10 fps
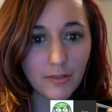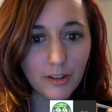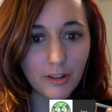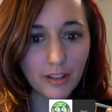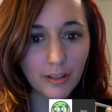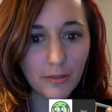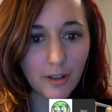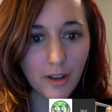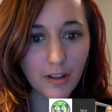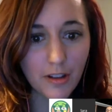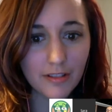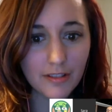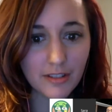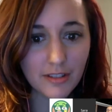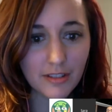Grunt came along and
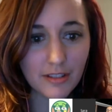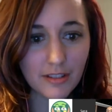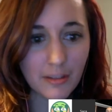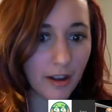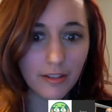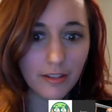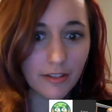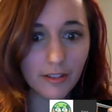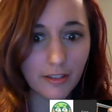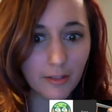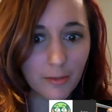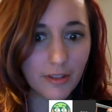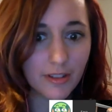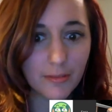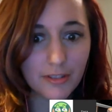suddenly it's compiling everything for
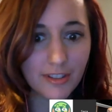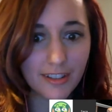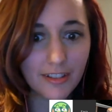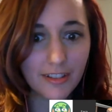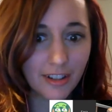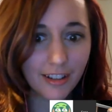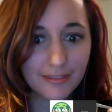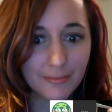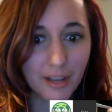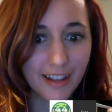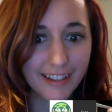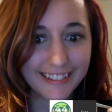me, and I'm just like, okay, bye.